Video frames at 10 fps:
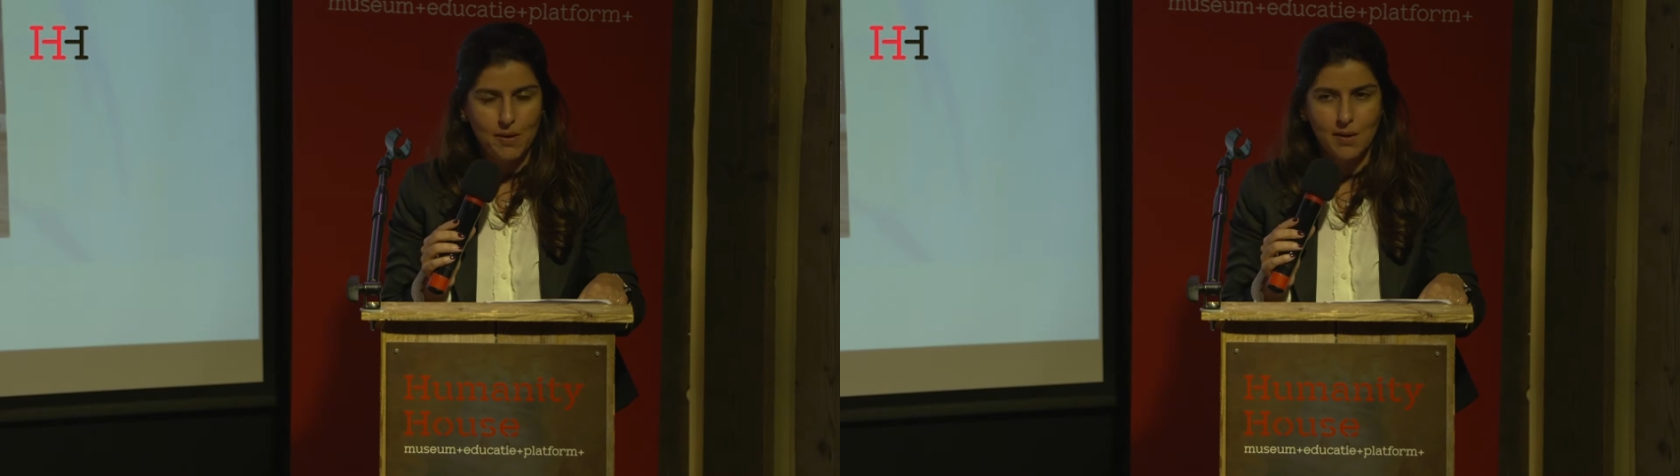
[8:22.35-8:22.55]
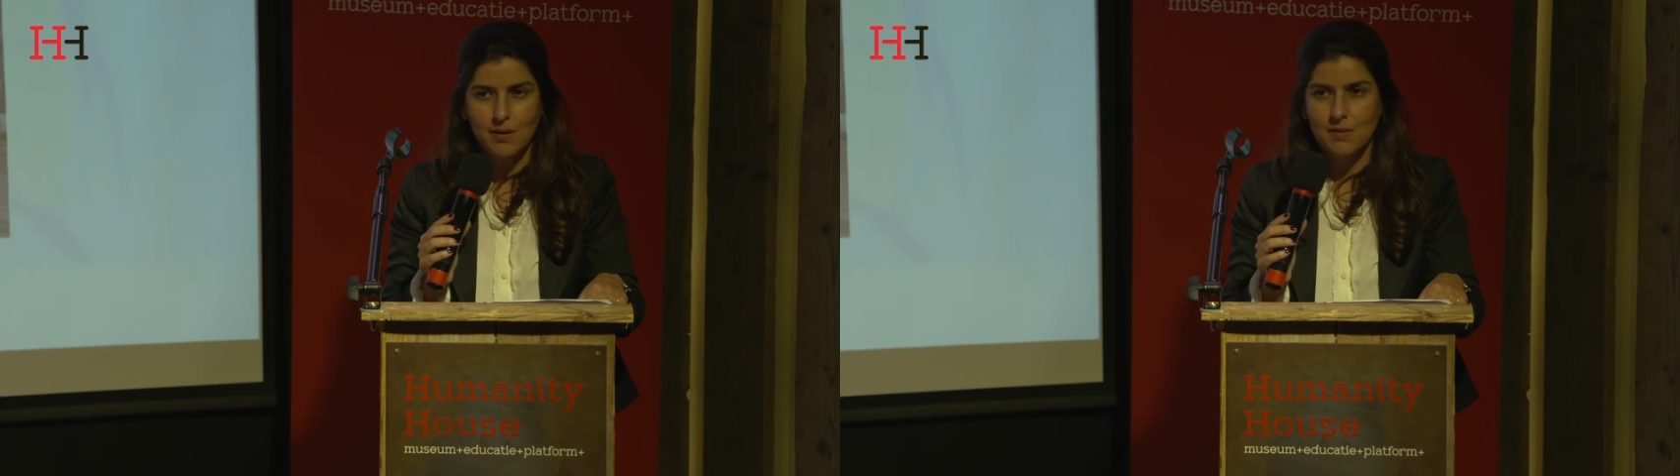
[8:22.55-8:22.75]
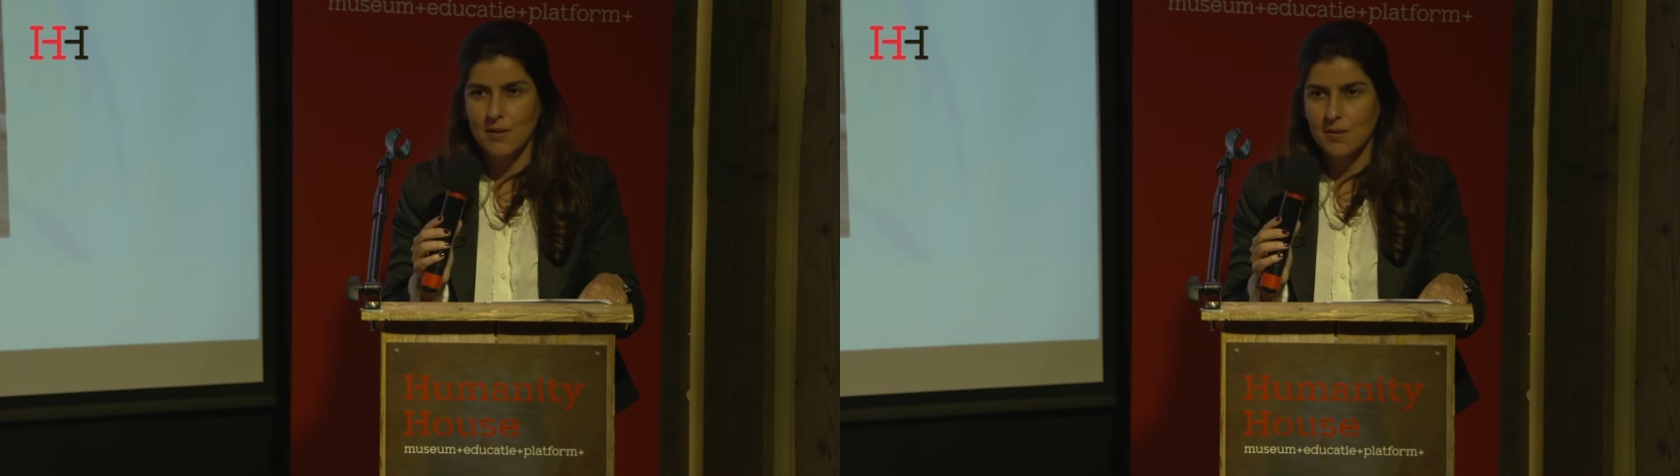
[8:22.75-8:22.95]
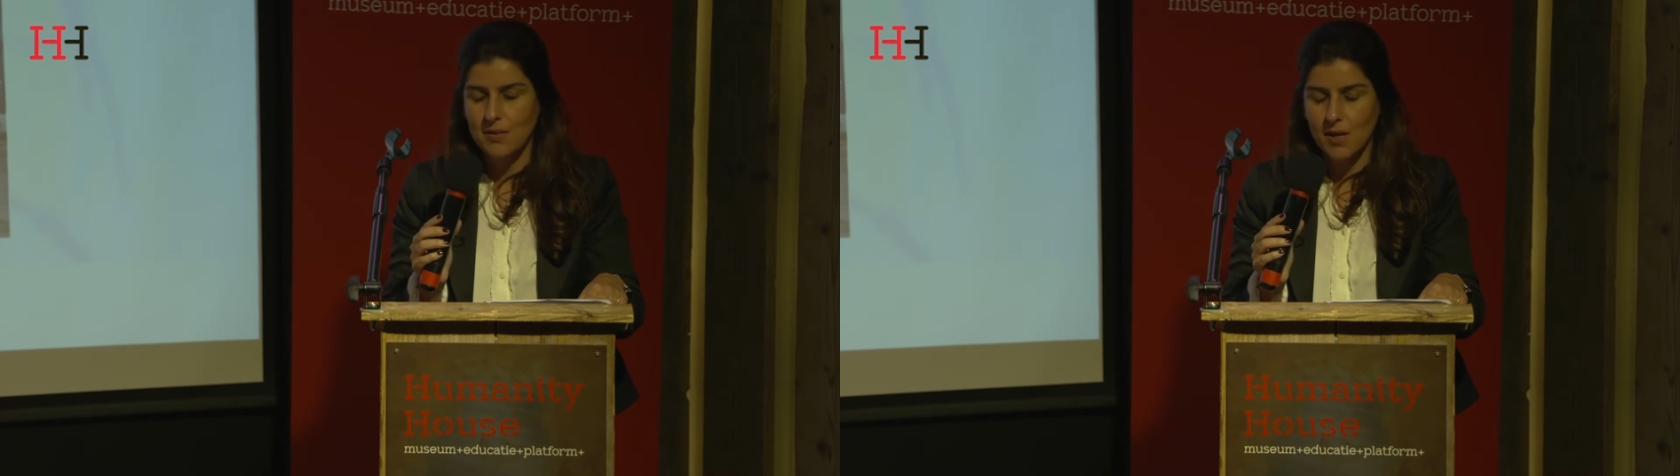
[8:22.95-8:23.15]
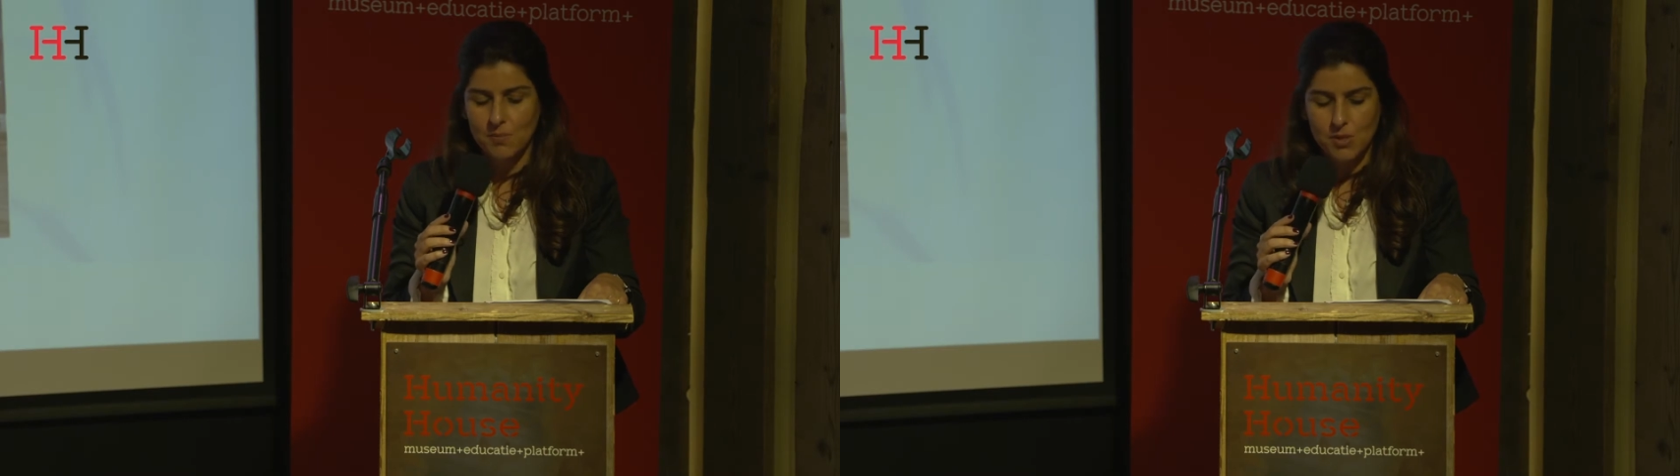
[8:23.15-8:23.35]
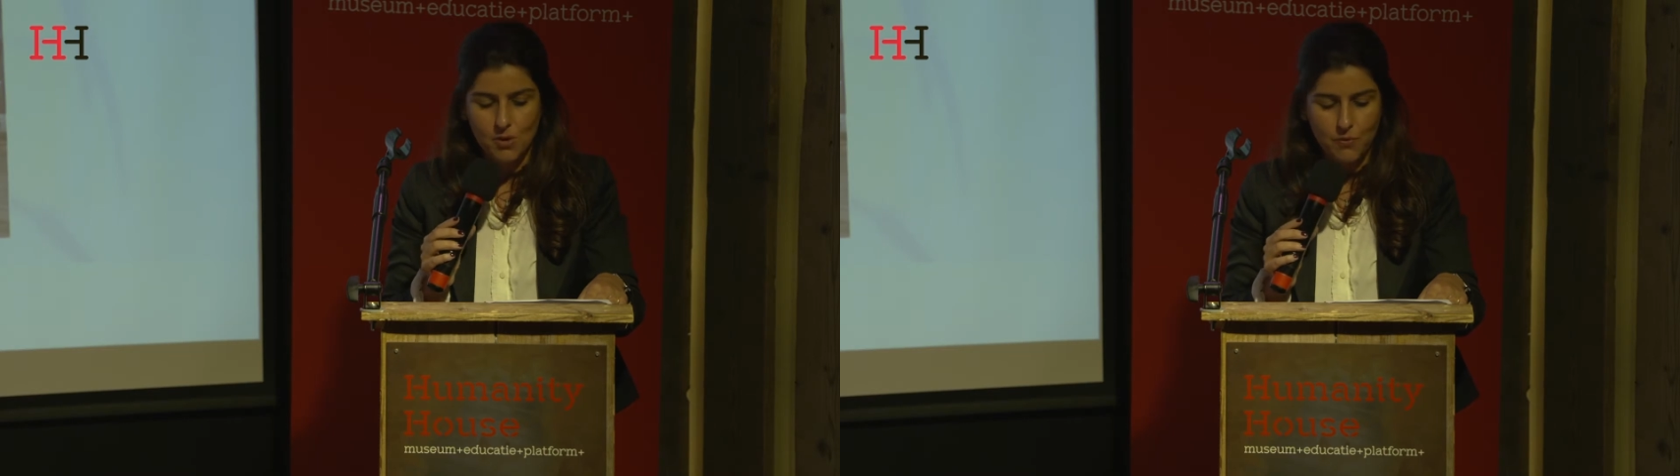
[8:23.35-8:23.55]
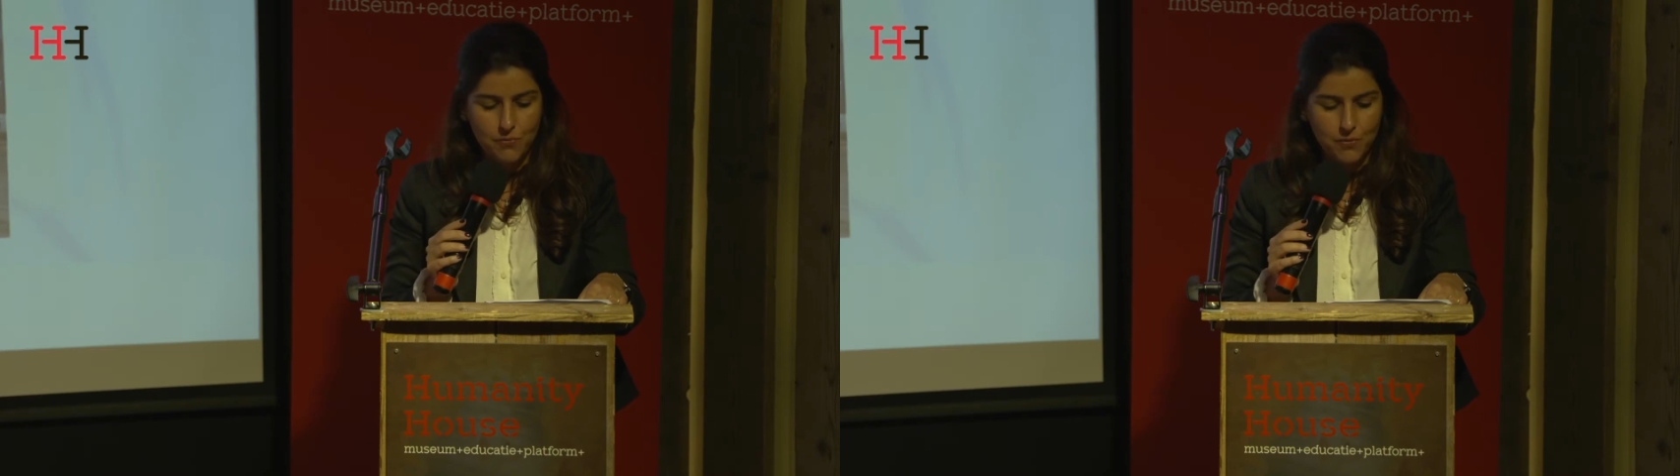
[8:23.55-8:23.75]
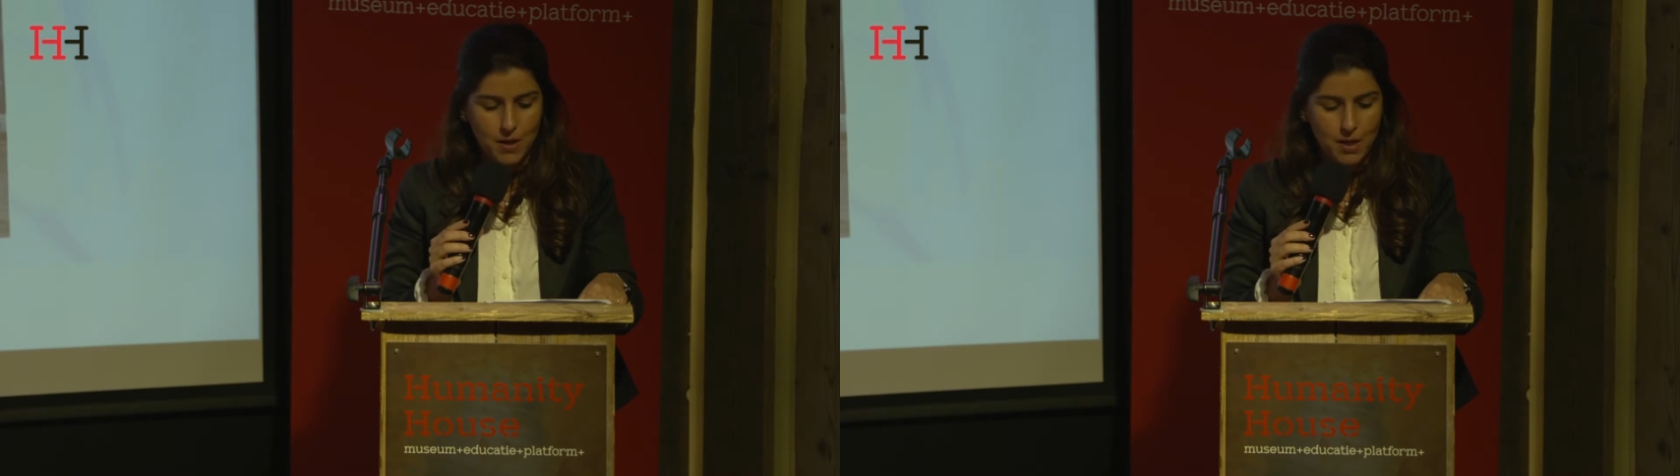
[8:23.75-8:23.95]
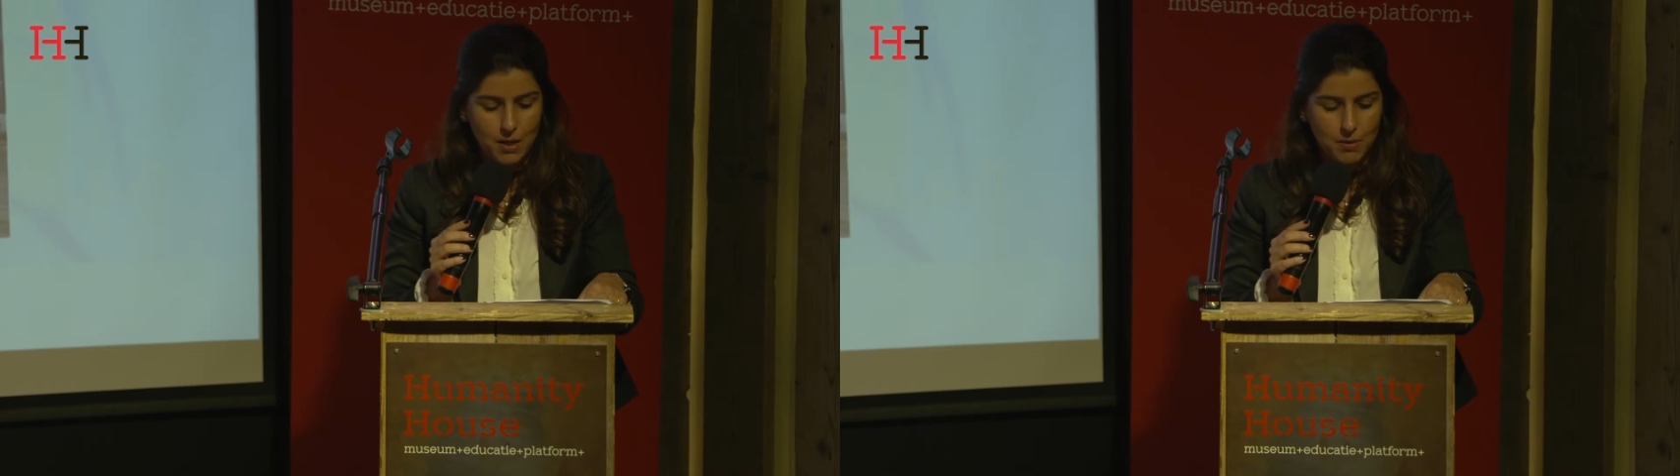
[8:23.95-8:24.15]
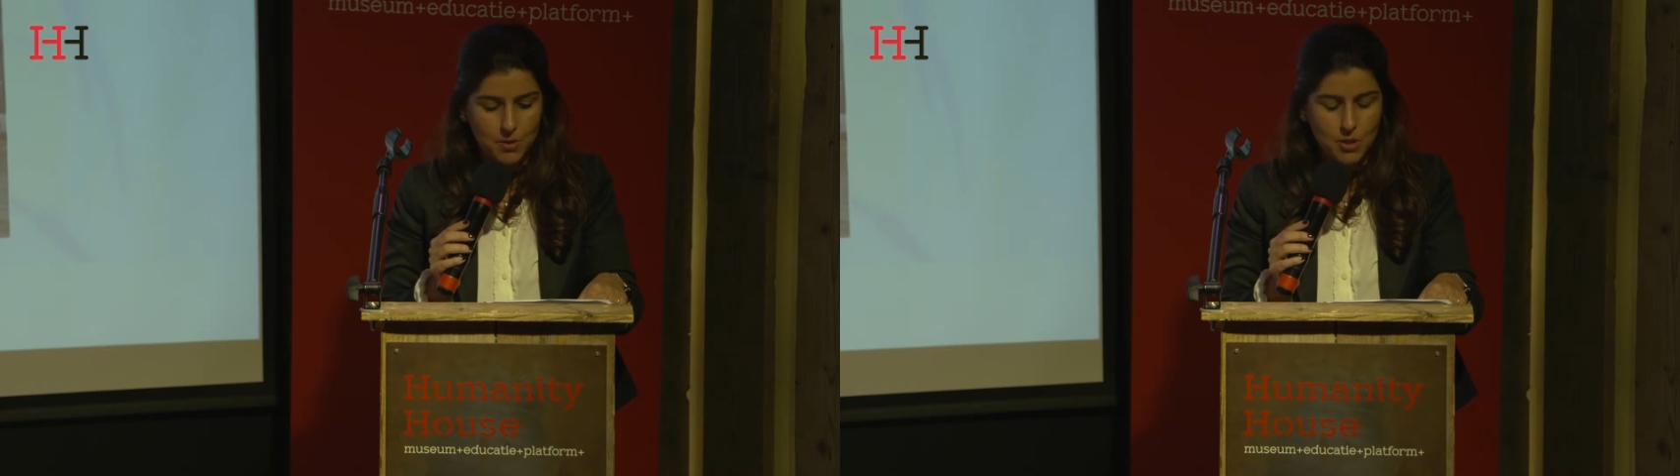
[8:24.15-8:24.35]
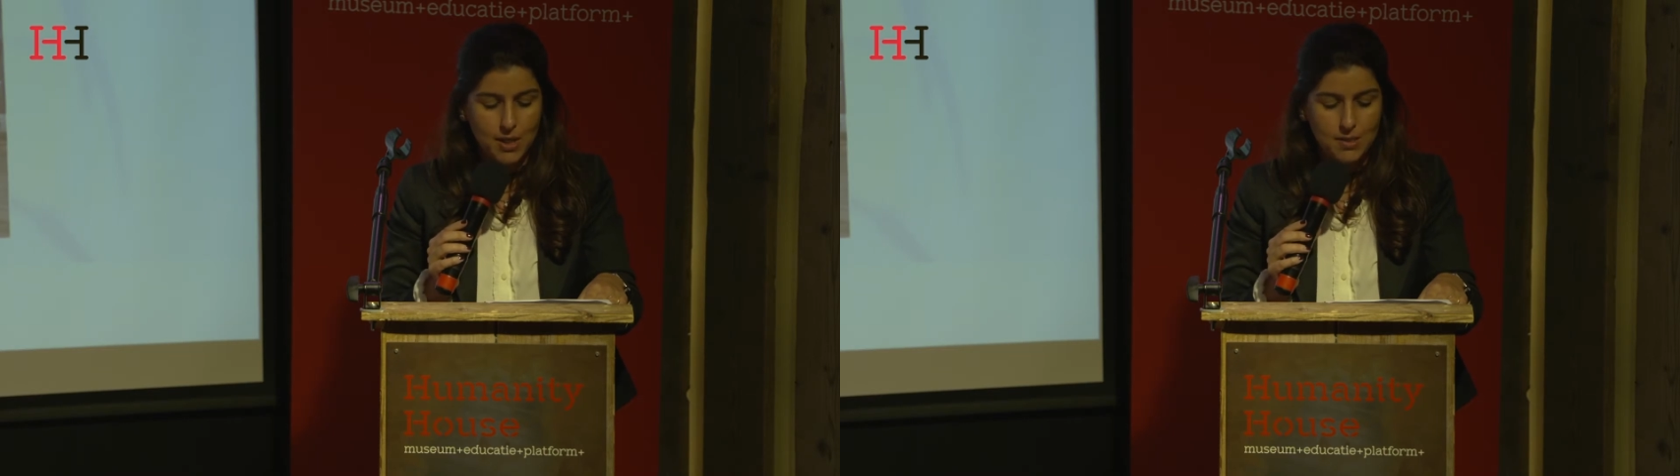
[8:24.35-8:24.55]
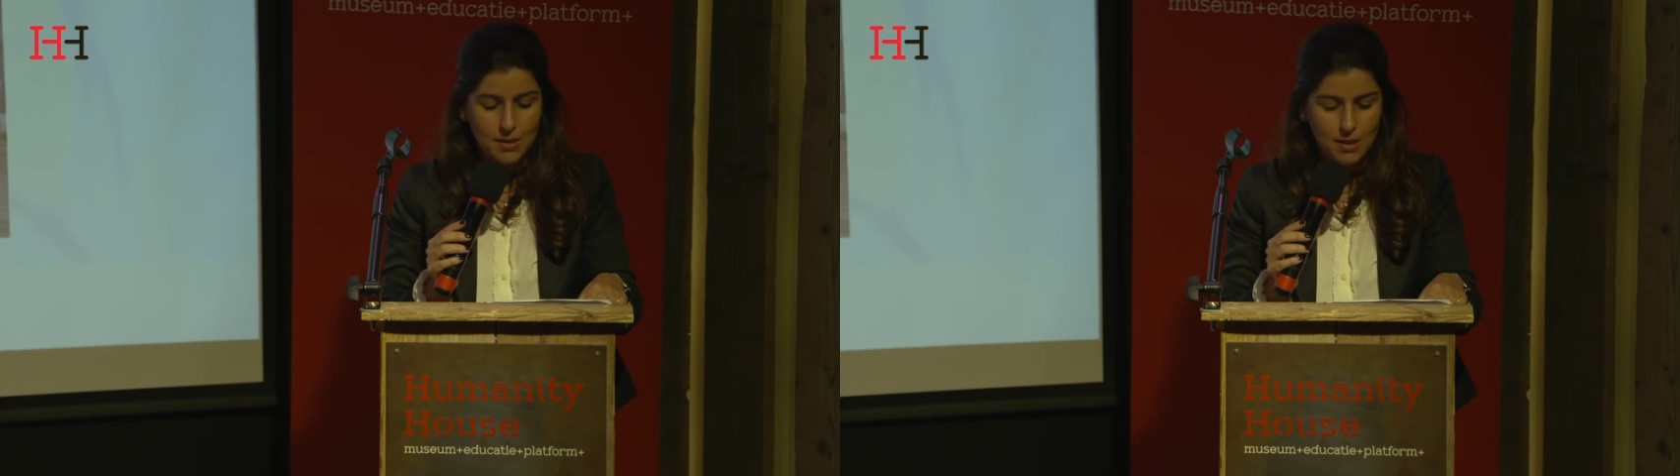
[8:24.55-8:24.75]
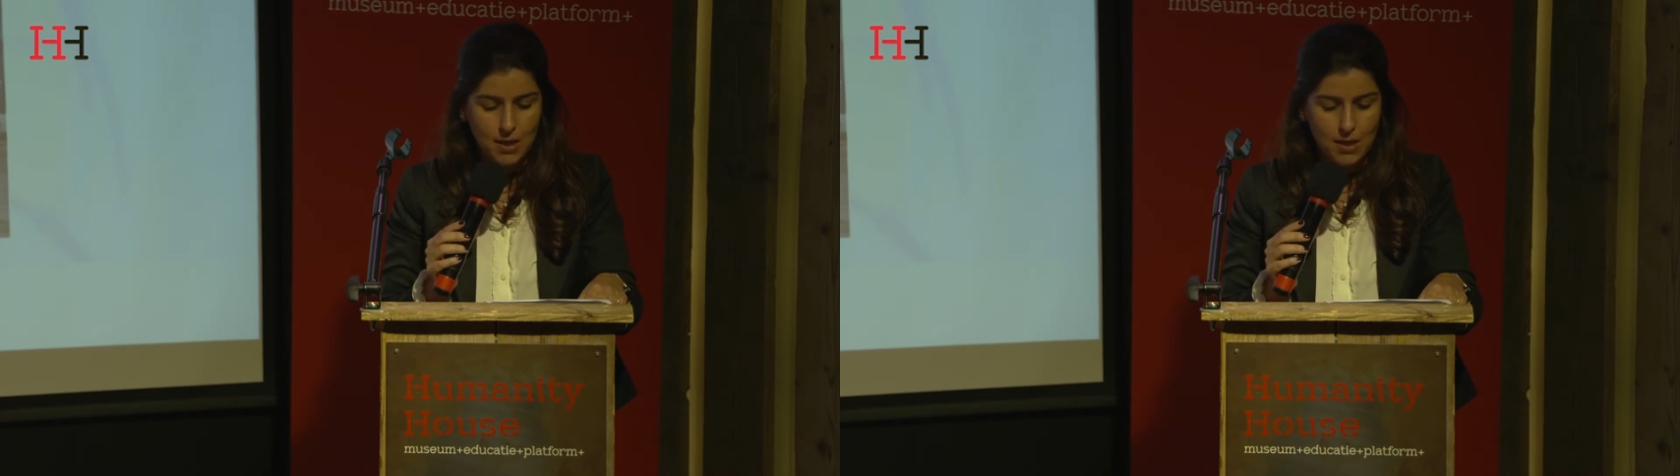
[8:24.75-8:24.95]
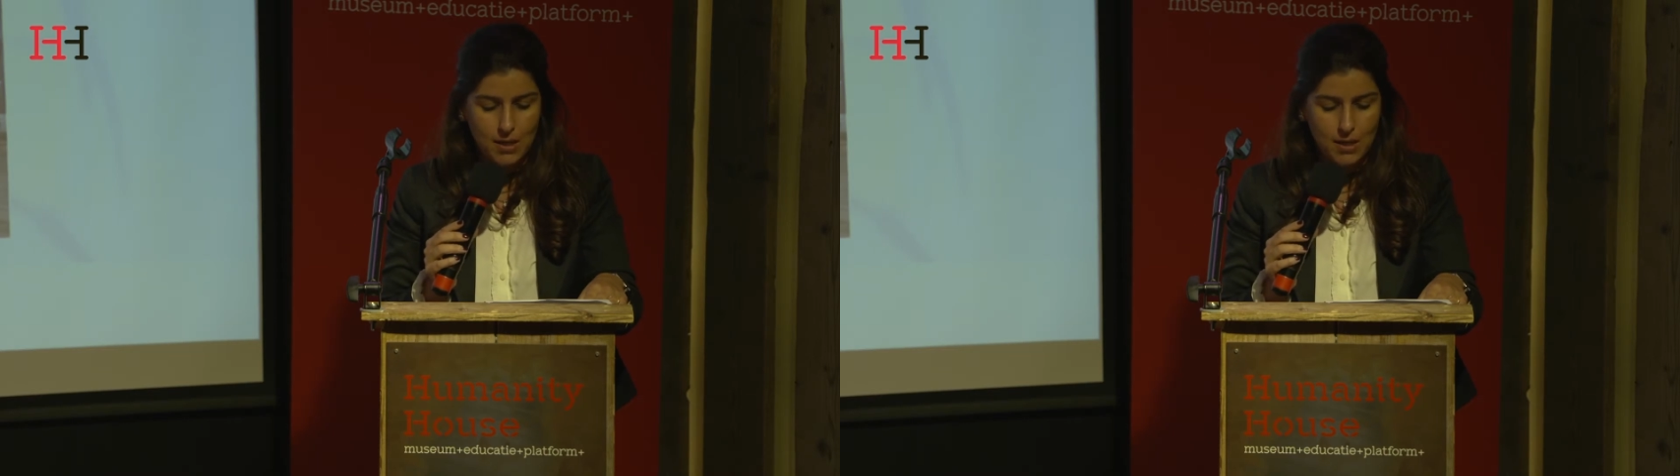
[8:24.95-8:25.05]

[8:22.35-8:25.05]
in terms of projecting